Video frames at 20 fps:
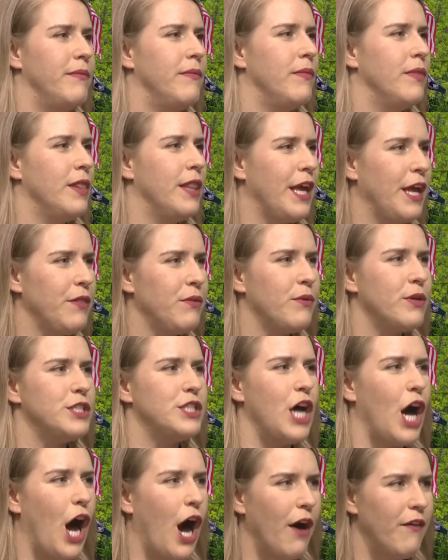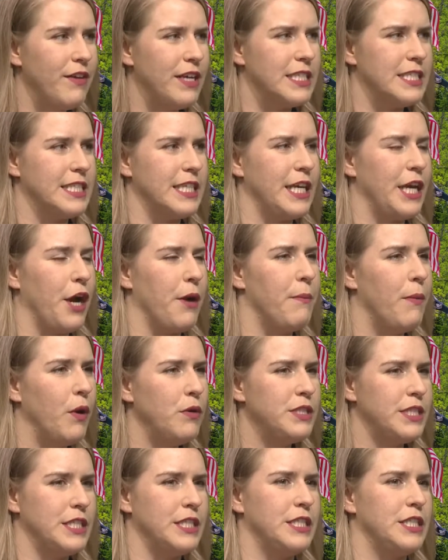Landlords obviously are
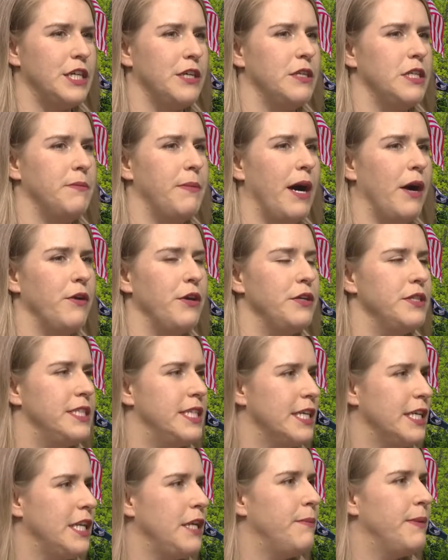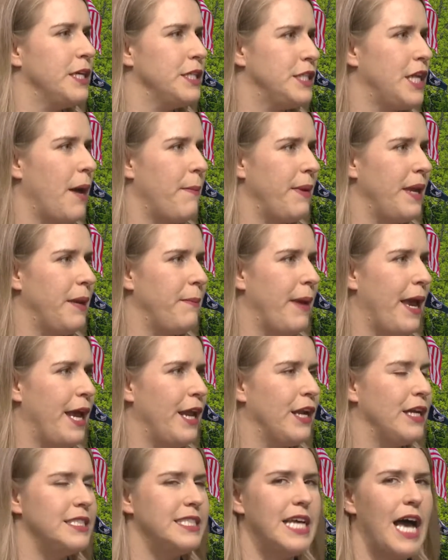most concerned about utility bills not being paid
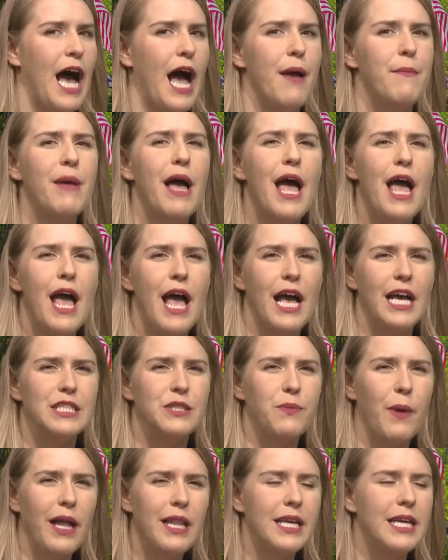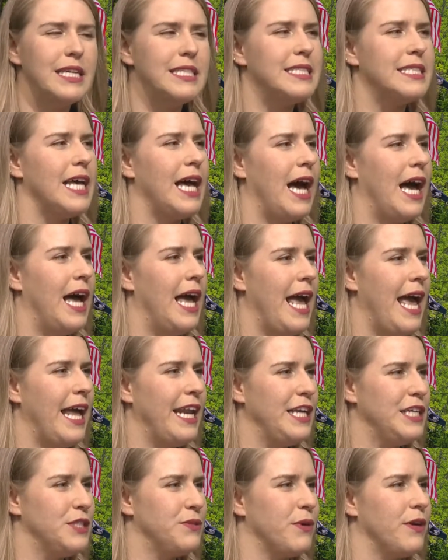on time, as well as
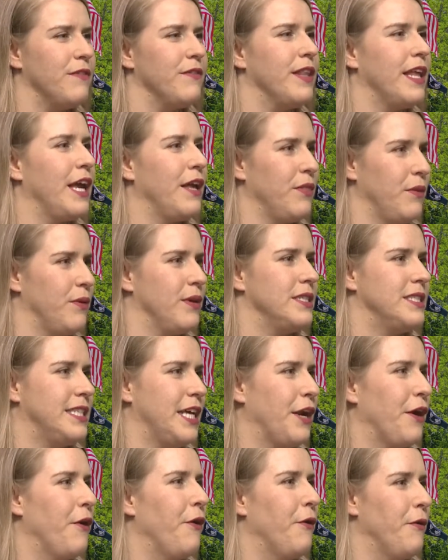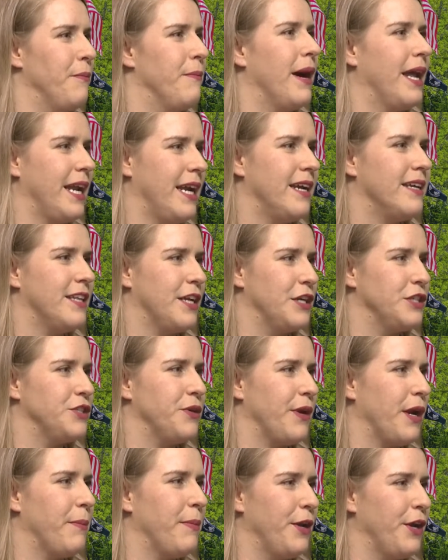any sort of landlords that are owed money that are
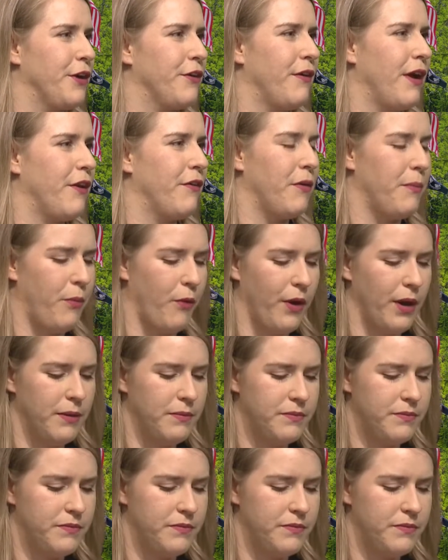showing up on your credit report.